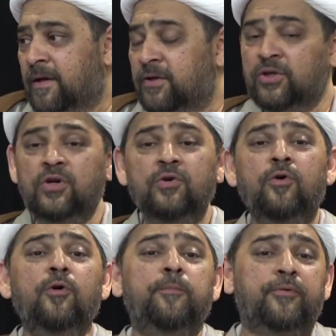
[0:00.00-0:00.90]
You
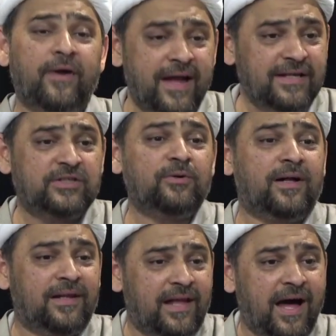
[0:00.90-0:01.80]
who pray to
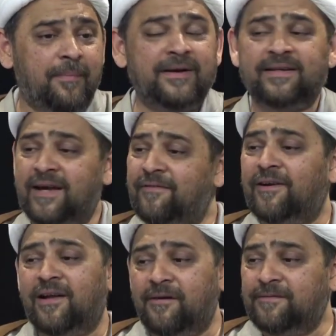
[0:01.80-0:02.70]
Allah but never
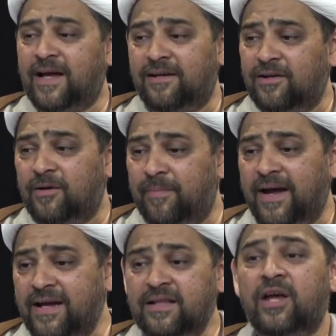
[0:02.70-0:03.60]
loved Ahlul
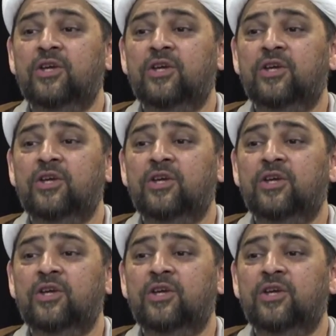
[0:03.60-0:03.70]
Bayt,